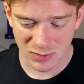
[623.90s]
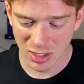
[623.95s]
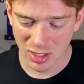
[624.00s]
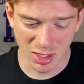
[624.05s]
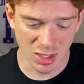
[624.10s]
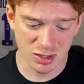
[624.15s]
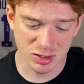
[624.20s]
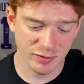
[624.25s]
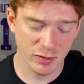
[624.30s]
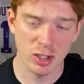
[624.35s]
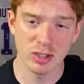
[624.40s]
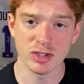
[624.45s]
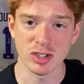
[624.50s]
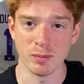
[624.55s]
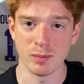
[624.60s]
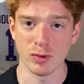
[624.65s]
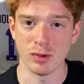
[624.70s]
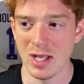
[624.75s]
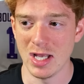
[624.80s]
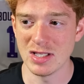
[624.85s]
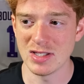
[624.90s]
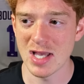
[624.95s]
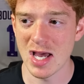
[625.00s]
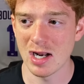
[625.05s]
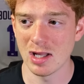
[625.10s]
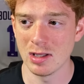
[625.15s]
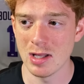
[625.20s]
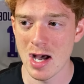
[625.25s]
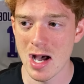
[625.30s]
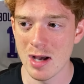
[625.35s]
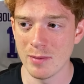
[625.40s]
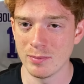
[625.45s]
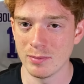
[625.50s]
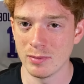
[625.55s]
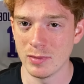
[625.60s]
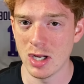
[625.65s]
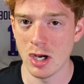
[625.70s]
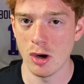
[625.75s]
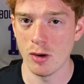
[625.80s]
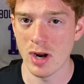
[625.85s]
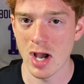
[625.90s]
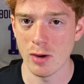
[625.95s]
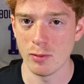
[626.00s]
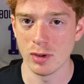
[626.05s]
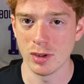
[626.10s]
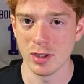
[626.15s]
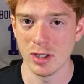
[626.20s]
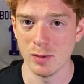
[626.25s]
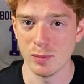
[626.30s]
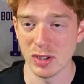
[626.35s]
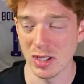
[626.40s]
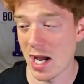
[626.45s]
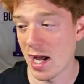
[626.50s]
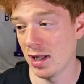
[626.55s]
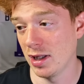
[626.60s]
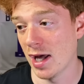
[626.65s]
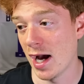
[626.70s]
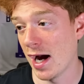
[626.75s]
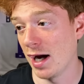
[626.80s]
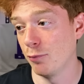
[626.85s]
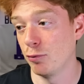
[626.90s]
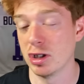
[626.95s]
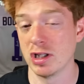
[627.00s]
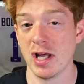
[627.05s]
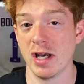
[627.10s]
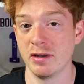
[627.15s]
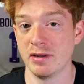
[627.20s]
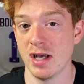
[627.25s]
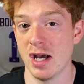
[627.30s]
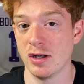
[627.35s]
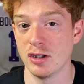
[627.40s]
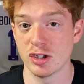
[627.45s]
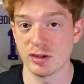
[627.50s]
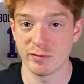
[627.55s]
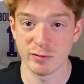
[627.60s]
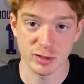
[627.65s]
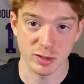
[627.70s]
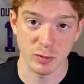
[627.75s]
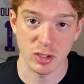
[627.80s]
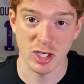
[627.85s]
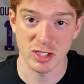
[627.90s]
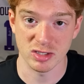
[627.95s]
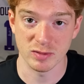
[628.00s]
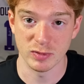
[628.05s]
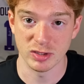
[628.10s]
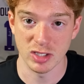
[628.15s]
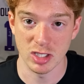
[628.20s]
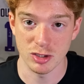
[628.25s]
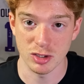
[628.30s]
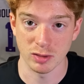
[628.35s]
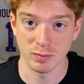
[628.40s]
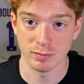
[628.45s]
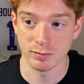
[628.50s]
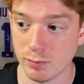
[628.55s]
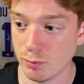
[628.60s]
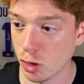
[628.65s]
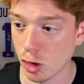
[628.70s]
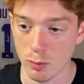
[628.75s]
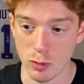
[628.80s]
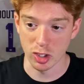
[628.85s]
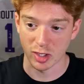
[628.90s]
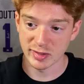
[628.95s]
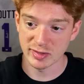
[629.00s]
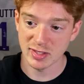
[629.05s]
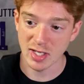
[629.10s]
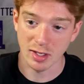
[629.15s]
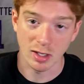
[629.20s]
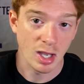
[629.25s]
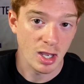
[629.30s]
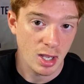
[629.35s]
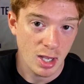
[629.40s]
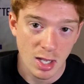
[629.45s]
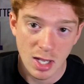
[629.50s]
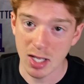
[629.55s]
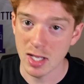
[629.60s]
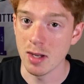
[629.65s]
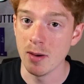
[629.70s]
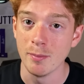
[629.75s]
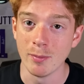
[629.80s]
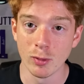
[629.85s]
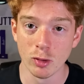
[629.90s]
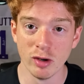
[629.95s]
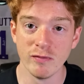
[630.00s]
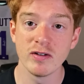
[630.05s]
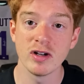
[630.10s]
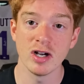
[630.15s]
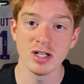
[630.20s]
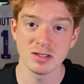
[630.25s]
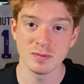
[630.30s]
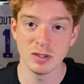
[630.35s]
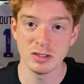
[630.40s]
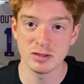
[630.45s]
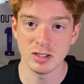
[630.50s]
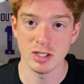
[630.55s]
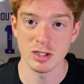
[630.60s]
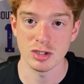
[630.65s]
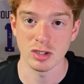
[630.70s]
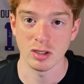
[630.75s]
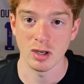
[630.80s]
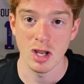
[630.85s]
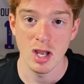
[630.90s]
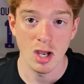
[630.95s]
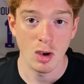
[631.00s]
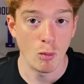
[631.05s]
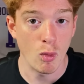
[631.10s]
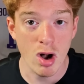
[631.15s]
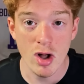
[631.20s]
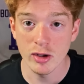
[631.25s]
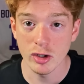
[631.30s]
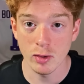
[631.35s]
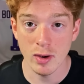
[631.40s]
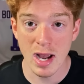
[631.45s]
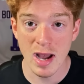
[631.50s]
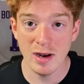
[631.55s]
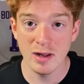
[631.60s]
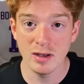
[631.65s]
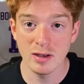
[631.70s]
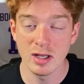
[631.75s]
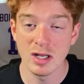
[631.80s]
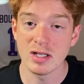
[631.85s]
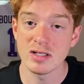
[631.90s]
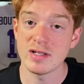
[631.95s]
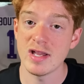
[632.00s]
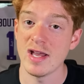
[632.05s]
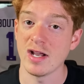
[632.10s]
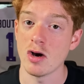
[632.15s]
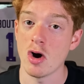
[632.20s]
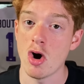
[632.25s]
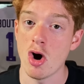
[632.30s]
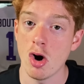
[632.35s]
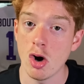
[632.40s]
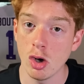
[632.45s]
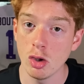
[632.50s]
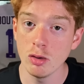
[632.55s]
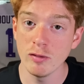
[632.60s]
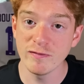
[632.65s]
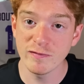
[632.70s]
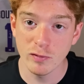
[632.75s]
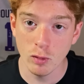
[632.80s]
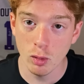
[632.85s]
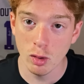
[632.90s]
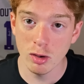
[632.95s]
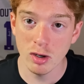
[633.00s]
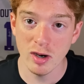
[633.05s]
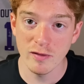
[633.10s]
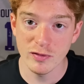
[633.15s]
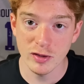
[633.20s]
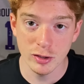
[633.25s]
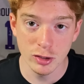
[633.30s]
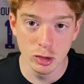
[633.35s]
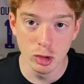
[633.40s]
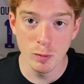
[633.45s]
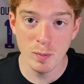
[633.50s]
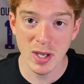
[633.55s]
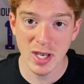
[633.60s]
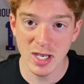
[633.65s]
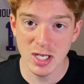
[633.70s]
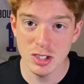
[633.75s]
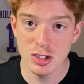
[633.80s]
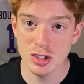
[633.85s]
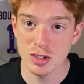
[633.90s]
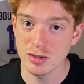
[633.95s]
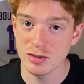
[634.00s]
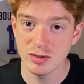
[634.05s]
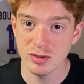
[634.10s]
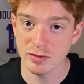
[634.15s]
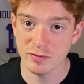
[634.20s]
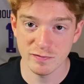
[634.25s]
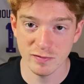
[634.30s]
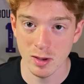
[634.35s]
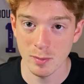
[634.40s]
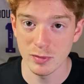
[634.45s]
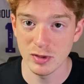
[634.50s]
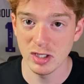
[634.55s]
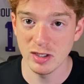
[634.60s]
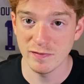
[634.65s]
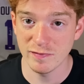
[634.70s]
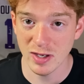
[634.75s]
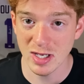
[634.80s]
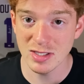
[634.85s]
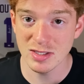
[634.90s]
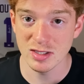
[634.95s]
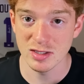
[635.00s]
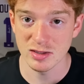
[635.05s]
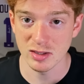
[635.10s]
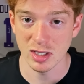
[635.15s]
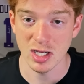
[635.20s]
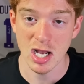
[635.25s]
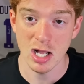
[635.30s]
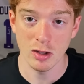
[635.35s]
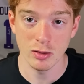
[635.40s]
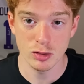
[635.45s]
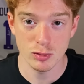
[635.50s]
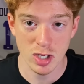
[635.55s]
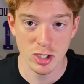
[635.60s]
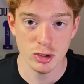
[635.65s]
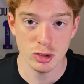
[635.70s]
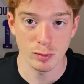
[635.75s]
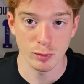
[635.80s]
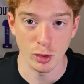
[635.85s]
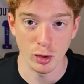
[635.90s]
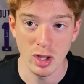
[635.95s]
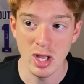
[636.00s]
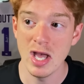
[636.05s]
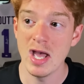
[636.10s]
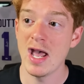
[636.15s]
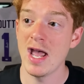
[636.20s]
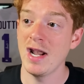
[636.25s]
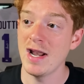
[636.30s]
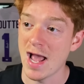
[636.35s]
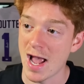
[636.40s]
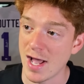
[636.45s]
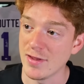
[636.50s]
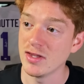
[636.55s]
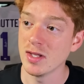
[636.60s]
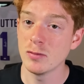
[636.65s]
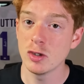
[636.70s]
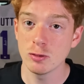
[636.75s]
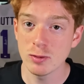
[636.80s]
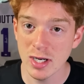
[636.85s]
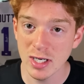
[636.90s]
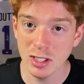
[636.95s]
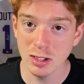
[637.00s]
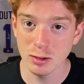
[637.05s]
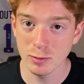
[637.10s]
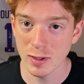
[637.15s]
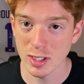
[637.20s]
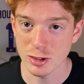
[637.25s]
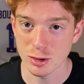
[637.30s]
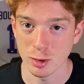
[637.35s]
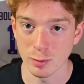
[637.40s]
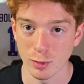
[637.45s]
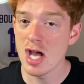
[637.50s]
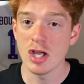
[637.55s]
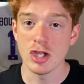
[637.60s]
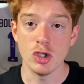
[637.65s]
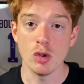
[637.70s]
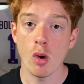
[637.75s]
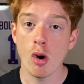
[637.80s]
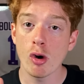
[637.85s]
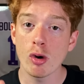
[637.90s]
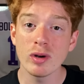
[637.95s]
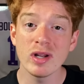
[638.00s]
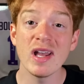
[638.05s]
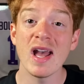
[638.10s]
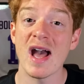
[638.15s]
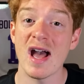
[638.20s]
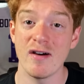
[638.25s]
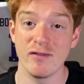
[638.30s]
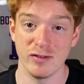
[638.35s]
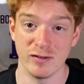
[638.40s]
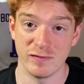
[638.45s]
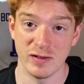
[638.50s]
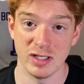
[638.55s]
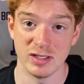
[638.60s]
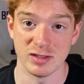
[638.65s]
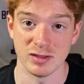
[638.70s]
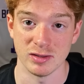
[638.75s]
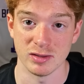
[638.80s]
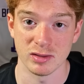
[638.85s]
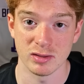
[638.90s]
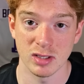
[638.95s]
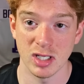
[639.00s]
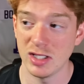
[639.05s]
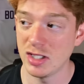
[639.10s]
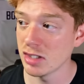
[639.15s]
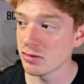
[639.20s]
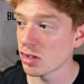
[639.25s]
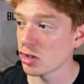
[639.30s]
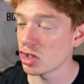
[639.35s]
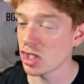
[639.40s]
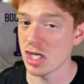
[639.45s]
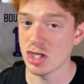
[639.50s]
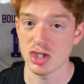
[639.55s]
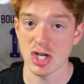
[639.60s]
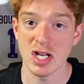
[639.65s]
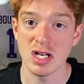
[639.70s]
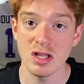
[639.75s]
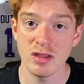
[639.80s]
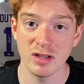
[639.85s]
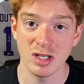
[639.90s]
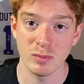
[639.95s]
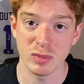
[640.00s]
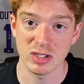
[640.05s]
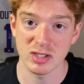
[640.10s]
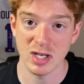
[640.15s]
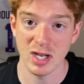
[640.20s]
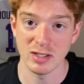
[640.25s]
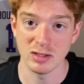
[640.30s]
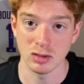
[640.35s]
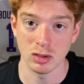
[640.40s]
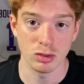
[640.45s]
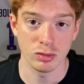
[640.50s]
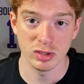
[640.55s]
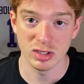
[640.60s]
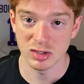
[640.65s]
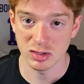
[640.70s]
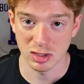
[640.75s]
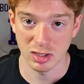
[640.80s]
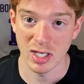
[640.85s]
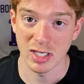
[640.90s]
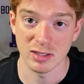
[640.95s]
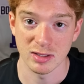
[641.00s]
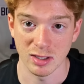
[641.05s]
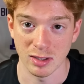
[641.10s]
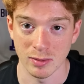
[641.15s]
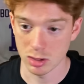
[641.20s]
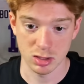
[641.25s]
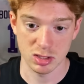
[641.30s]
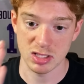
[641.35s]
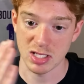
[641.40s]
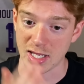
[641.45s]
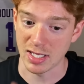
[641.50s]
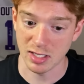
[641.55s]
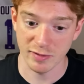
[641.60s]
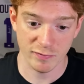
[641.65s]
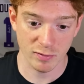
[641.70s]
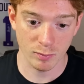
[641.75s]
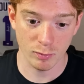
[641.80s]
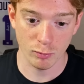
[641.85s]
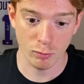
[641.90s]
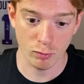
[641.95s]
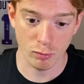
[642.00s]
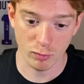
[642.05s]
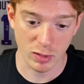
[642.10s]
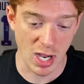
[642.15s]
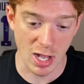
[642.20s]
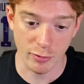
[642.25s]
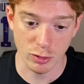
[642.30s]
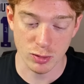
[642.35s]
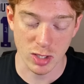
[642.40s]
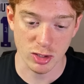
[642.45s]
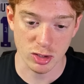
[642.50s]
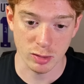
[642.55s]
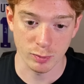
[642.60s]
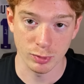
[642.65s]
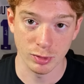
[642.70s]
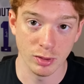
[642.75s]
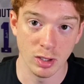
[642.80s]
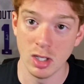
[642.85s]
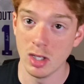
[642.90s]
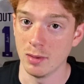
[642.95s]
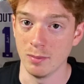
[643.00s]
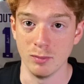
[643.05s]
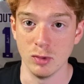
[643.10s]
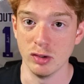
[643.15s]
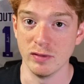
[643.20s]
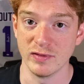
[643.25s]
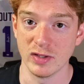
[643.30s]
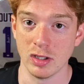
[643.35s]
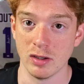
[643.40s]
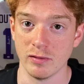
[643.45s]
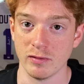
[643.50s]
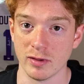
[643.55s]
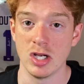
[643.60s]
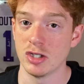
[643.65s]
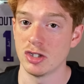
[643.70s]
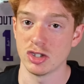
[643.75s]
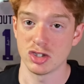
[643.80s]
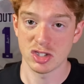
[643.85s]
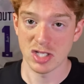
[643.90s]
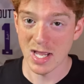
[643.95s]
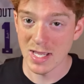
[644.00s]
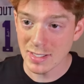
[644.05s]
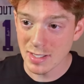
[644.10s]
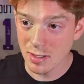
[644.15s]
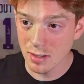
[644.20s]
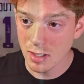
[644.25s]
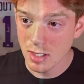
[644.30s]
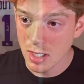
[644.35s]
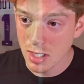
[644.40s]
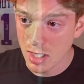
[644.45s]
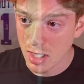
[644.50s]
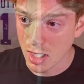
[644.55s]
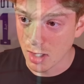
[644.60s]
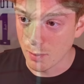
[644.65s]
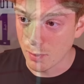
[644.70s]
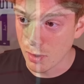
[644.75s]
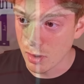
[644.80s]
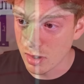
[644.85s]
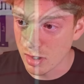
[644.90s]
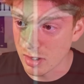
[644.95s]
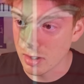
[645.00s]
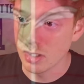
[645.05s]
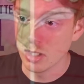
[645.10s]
It's very simple. Is that a lot? No, not really, but I would like that just for some customization. Boom, you can say improve customization. While you're at it, take all 4 of the new pages from the faces in College Retro Bowl and add them to regular Retro Bowl. You already have the faces. It doesn't change anything besides literally selecting. Take it from College Retro Bowl, move it over. Just take it and put it